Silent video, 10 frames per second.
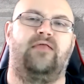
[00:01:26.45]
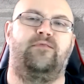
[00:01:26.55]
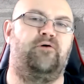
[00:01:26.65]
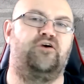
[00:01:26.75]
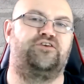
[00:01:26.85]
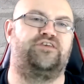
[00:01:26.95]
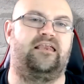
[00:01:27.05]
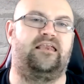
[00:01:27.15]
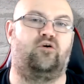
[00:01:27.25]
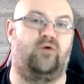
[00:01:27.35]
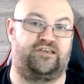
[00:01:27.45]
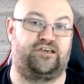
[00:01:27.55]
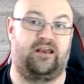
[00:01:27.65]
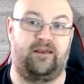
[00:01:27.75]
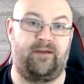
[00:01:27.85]
The person in
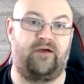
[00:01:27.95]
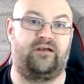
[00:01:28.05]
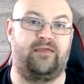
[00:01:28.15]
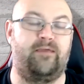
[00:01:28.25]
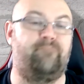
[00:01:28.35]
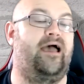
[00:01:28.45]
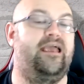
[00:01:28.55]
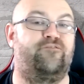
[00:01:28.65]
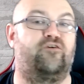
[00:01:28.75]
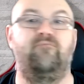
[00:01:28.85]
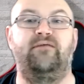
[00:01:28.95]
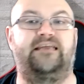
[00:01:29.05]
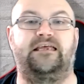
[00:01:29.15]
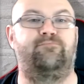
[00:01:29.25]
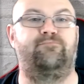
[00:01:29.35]
question had apparently been paid for
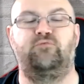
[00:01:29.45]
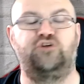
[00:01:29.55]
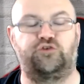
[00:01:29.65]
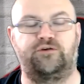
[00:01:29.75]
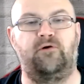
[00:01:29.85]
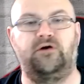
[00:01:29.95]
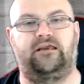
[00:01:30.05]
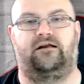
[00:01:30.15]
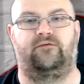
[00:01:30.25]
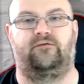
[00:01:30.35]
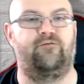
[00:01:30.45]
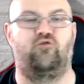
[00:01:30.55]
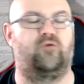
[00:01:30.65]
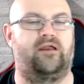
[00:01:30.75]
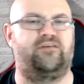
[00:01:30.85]
images, but was not a minor.
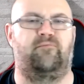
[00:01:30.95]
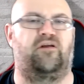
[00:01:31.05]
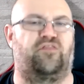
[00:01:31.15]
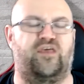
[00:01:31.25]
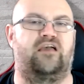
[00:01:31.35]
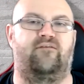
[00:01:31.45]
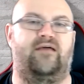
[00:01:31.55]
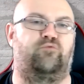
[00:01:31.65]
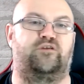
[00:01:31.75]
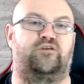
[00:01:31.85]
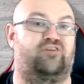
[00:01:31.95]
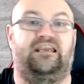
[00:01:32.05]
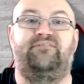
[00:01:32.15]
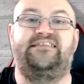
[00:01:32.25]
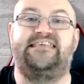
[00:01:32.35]
Therefore, whatever you might think of Edward's
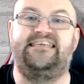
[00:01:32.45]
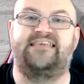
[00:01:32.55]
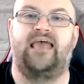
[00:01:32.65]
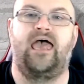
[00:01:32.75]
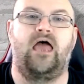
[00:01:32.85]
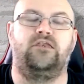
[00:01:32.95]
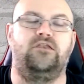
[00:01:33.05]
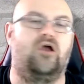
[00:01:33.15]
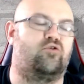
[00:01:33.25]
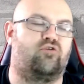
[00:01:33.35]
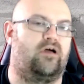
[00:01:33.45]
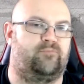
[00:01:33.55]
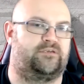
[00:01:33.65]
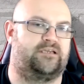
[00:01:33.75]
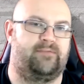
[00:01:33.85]
proclivities, no
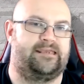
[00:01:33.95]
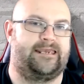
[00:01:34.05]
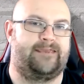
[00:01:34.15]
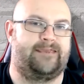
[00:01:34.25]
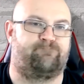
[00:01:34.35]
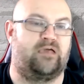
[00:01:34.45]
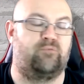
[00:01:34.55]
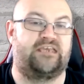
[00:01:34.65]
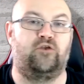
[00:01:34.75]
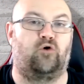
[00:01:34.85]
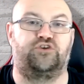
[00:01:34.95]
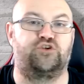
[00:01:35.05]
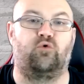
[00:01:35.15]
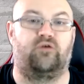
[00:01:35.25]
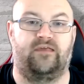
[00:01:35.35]
crime was committed. It was a
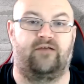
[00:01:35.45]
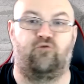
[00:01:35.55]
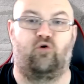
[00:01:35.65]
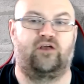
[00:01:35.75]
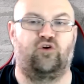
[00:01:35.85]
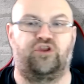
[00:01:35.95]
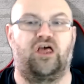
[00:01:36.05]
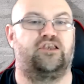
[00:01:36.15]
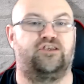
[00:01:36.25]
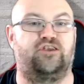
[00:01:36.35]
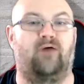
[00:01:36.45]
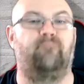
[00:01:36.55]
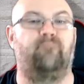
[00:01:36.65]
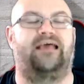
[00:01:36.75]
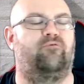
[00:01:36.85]
non-story, therefore. It got
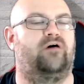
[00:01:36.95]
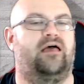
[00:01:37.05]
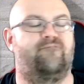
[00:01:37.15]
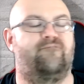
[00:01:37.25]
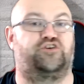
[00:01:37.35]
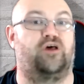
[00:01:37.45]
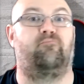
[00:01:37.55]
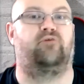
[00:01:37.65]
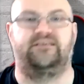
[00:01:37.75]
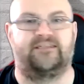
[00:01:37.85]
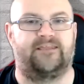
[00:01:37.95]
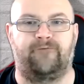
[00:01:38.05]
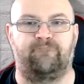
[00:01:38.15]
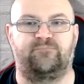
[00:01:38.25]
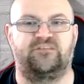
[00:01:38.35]
dumped out for some reason,
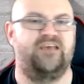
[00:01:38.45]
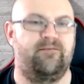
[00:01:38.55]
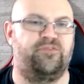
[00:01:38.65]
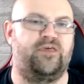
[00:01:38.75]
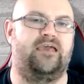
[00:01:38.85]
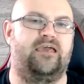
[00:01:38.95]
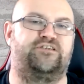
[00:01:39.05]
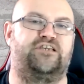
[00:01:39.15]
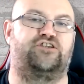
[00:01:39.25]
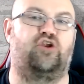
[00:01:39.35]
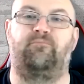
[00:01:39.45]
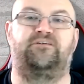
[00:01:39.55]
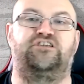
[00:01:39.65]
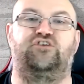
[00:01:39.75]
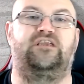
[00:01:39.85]
though. Some think it was just an
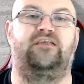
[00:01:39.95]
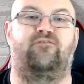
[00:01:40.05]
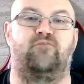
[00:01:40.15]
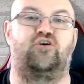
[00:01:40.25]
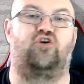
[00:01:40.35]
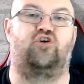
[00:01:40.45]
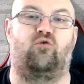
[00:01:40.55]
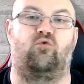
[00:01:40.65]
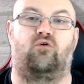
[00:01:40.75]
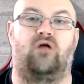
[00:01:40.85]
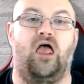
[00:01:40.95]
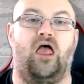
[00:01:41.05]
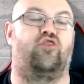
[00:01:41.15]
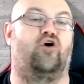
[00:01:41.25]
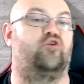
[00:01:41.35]
opportunity for Murdoch or
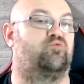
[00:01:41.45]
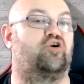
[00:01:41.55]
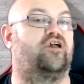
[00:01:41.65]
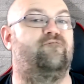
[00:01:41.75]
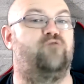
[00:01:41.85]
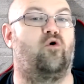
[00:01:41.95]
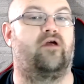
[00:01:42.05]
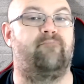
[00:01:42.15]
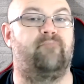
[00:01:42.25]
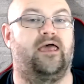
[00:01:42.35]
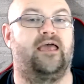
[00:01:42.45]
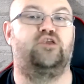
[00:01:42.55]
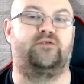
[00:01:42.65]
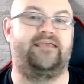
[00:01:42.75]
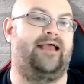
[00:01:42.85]
those working for him
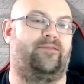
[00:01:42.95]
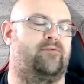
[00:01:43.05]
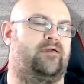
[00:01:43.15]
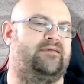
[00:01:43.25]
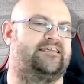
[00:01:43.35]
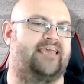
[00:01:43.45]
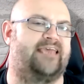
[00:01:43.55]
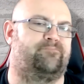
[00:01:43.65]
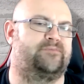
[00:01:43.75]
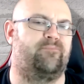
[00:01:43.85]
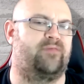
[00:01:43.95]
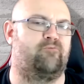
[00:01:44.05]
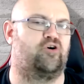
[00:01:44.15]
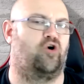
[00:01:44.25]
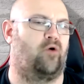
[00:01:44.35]
to attack the BBC,
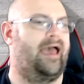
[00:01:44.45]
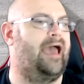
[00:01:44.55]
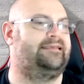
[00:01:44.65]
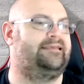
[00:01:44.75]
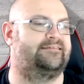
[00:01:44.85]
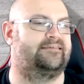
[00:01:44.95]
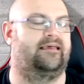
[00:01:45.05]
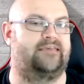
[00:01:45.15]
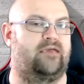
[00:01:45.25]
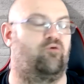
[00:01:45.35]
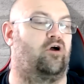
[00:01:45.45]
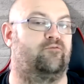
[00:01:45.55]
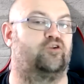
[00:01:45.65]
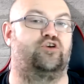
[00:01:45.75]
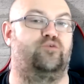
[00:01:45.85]
something Murdoch hates, as a
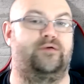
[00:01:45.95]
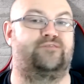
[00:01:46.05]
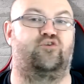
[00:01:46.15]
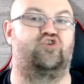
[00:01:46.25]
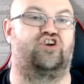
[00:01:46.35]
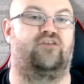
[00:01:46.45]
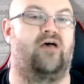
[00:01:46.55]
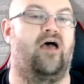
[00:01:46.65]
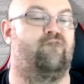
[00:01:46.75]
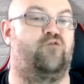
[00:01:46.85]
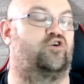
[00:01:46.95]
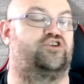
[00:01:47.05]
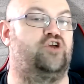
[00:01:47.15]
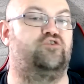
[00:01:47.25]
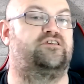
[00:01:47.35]
rival to his version of
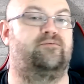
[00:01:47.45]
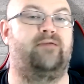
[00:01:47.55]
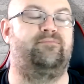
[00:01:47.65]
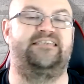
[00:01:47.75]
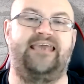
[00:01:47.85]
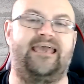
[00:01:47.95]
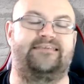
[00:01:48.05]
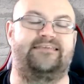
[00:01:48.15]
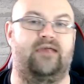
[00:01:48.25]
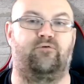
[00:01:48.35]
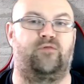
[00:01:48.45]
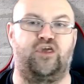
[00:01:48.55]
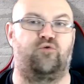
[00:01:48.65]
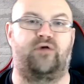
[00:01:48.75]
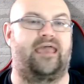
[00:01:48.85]
Fox News as the BBC is here in
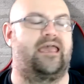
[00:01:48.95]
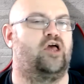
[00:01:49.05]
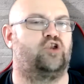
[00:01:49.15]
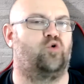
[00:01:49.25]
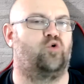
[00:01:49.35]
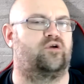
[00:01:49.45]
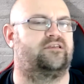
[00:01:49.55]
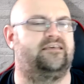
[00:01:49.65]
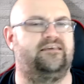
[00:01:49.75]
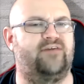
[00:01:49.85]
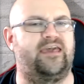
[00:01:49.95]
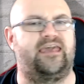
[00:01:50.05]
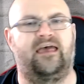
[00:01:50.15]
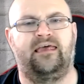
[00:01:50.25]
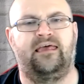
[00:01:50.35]
the UK, Talk
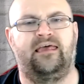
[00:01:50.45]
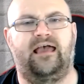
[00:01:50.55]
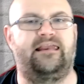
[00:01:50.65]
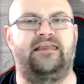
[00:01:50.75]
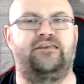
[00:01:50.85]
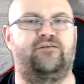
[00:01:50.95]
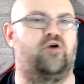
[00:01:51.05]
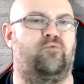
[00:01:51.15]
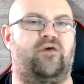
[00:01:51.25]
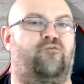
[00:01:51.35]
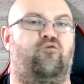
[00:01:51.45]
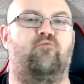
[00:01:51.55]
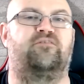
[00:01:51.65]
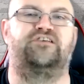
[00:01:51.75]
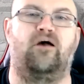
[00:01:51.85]
TV. And an interview with
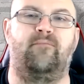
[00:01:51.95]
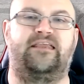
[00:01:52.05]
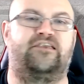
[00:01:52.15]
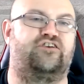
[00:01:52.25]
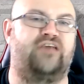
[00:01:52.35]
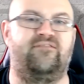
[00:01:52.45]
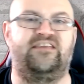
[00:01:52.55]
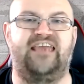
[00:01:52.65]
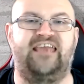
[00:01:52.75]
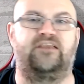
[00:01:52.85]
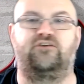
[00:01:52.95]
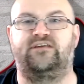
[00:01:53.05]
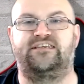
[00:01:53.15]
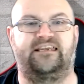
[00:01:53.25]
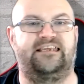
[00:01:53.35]
former Scum editor David Yelland
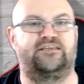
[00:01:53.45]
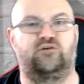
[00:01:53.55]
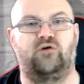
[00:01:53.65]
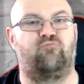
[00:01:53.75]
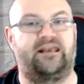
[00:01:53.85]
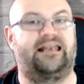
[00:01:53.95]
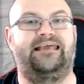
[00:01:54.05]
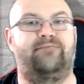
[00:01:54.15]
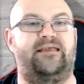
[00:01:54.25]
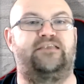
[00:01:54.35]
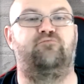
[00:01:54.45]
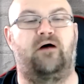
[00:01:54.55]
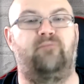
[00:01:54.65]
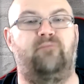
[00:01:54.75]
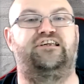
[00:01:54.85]
recently saw him readily admit to
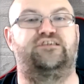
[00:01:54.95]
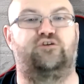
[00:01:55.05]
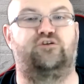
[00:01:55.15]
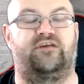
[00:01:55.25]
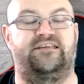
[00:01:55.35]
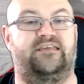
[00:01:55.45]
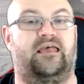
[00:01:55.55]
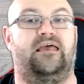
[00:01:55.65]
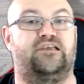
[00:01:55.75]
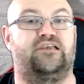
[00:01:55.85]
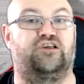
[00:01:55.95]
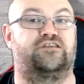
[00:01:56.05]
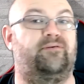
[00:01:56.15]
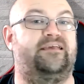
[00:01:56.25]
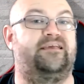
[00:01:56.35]
publishing stories
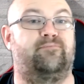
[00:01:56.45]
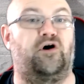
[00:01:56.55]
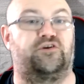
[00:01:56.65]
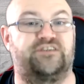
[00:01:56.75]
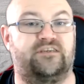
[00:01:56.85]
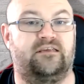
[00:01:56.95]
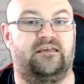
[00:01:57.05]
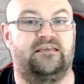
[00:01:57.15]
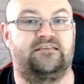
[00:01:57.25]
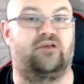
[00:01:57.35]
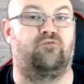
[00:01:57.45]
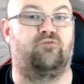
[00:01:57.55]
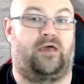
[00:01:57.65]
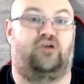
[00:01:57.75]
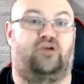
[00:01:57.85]
just to please the boss. So
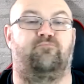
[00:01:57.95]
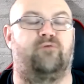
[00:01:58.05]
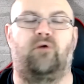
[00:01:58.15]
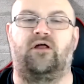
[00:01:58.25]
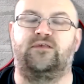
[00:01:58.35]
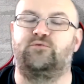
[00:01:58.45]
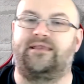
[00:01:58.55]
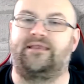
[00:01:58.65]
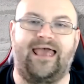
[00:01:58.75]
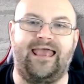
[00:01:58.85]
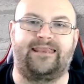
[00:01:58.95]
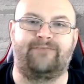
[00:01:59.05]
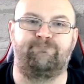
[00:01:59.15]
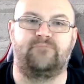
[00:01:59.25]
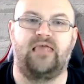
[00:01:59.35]
that could be why this went
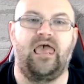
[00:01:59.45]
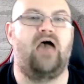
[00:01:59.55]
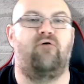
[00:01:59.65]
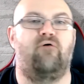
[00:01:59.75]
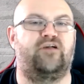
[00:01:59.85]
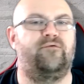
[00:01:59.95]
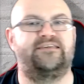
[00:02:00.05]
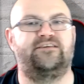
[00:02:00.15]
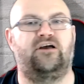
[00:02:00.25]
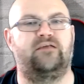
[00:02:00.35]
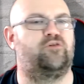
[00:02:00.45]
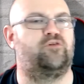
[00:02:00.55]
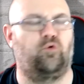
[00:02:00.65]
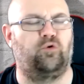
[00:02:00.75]
ahead. However, coinciding with